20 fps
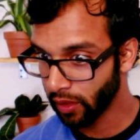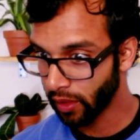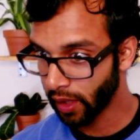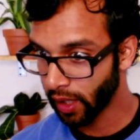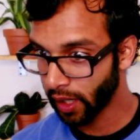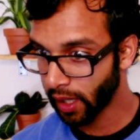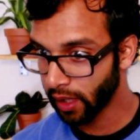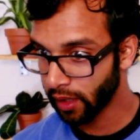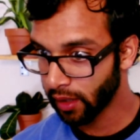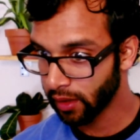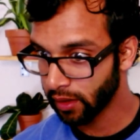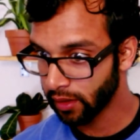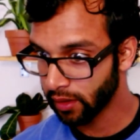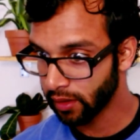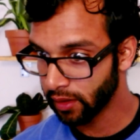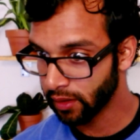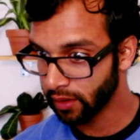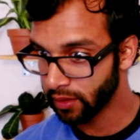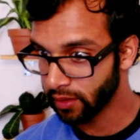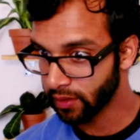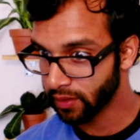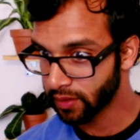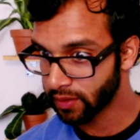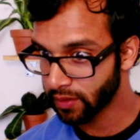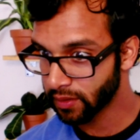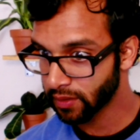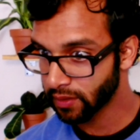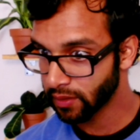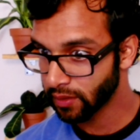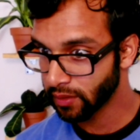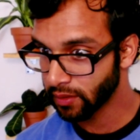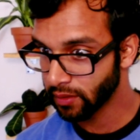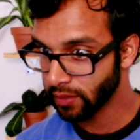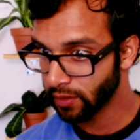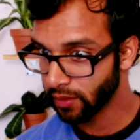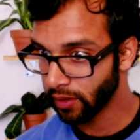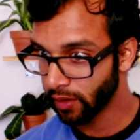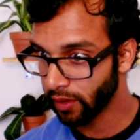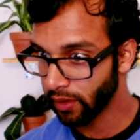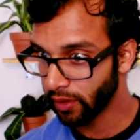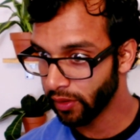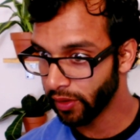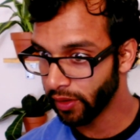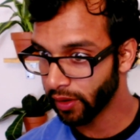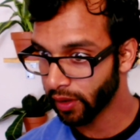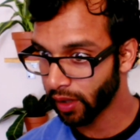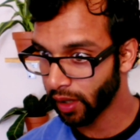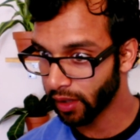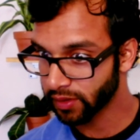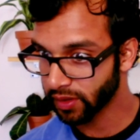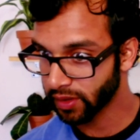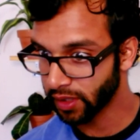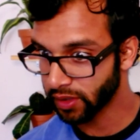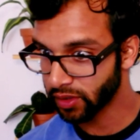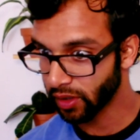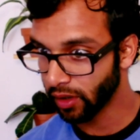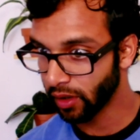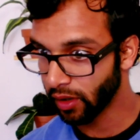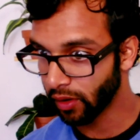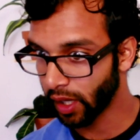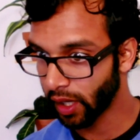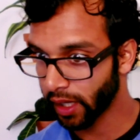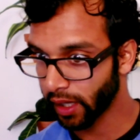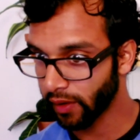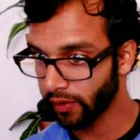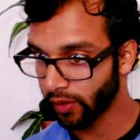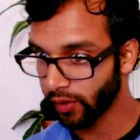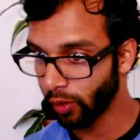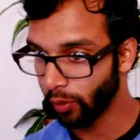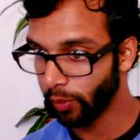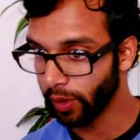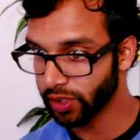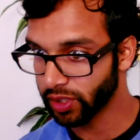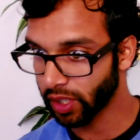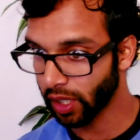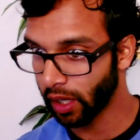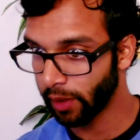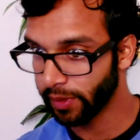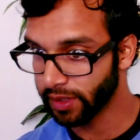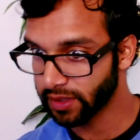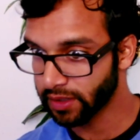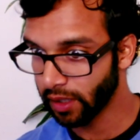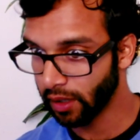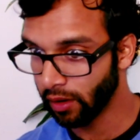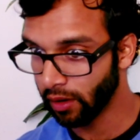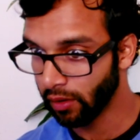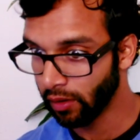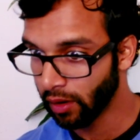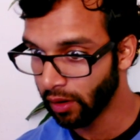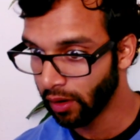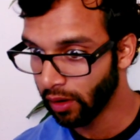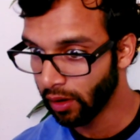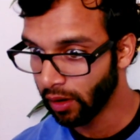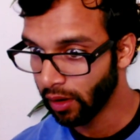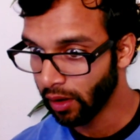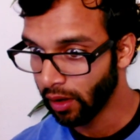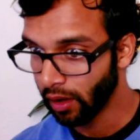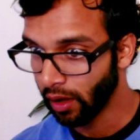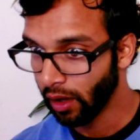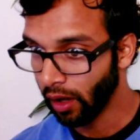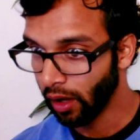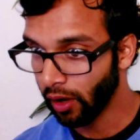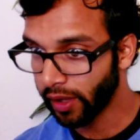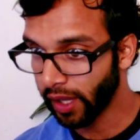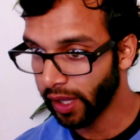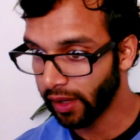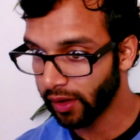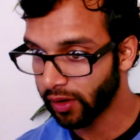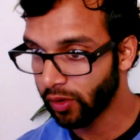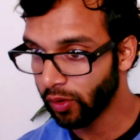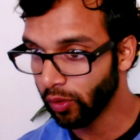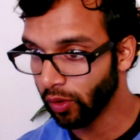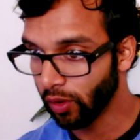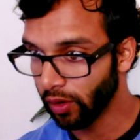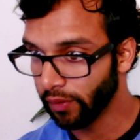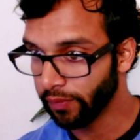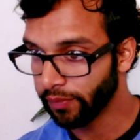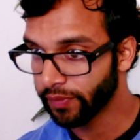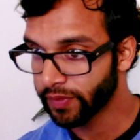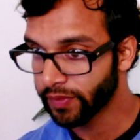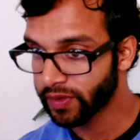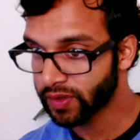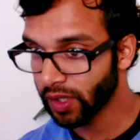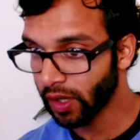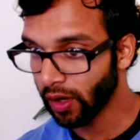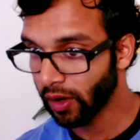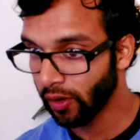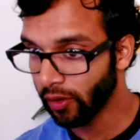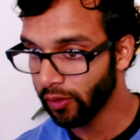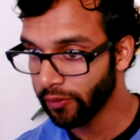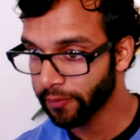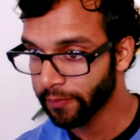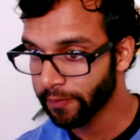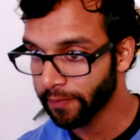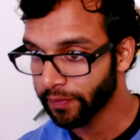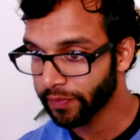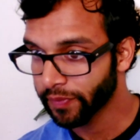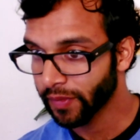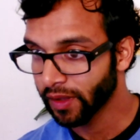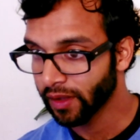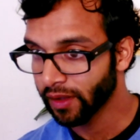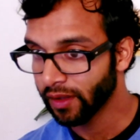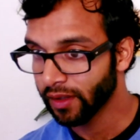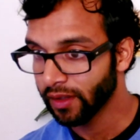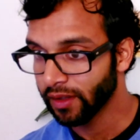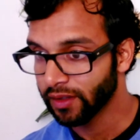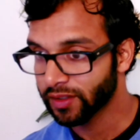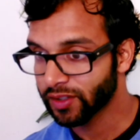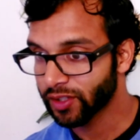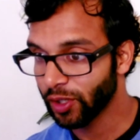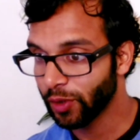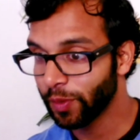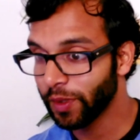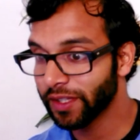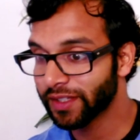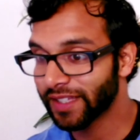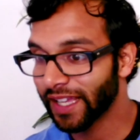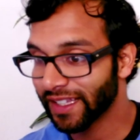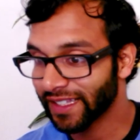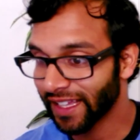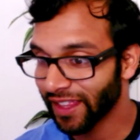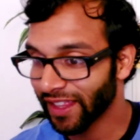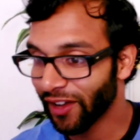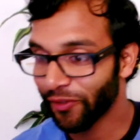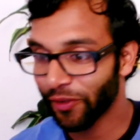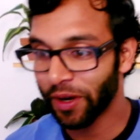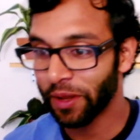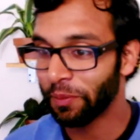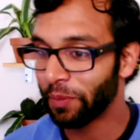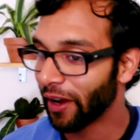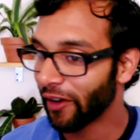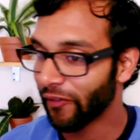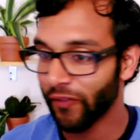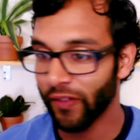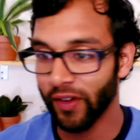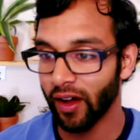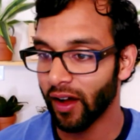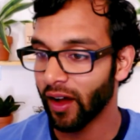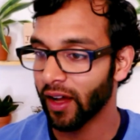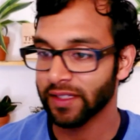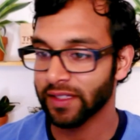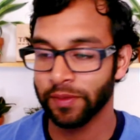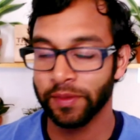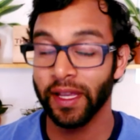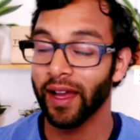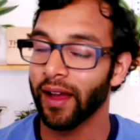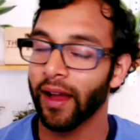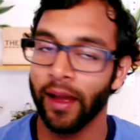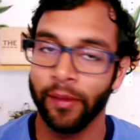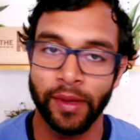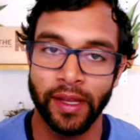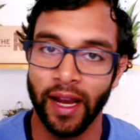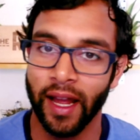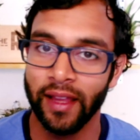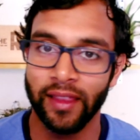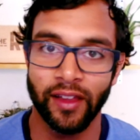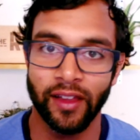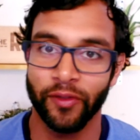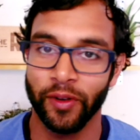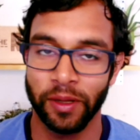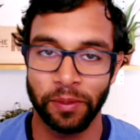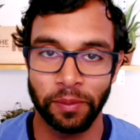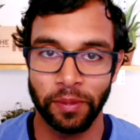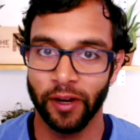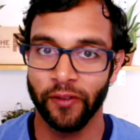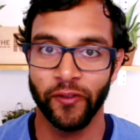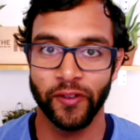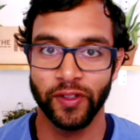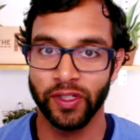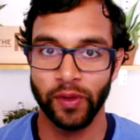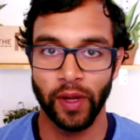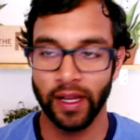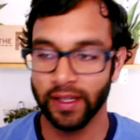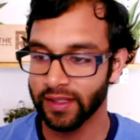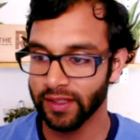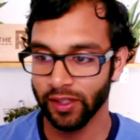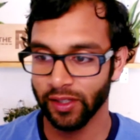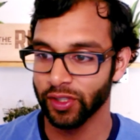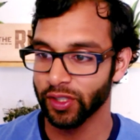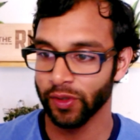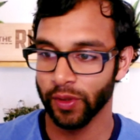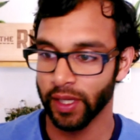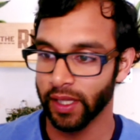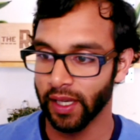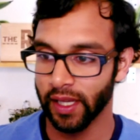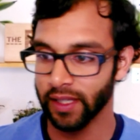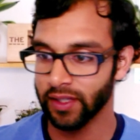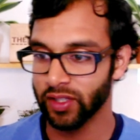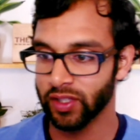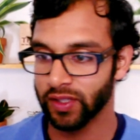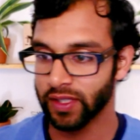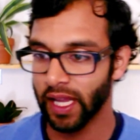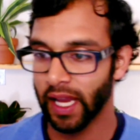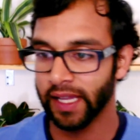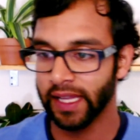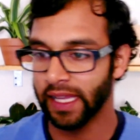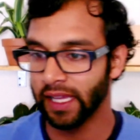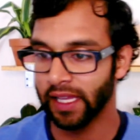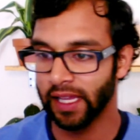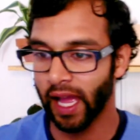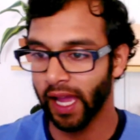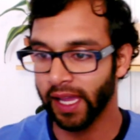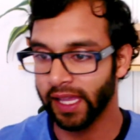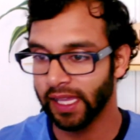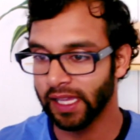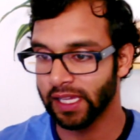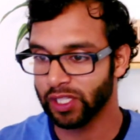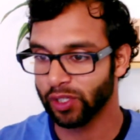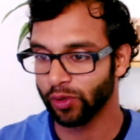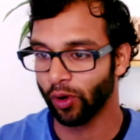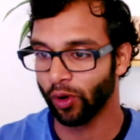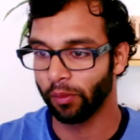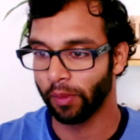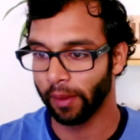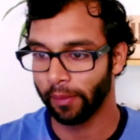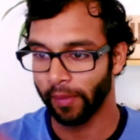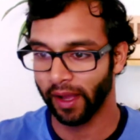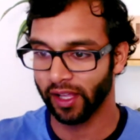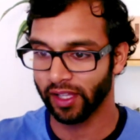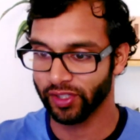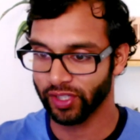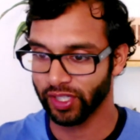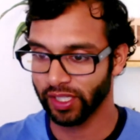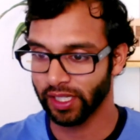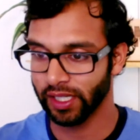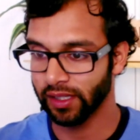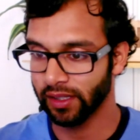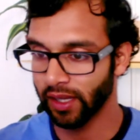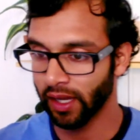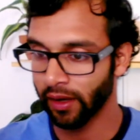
That is the consultation. Oh God, I got a whole bunch of comments now. Okay, cool. So Scooby says, I love running barefoot. Awesome. Yeah, I mean, I love running barefoot too. I still do it. It's just that I can't do all my mileage in it.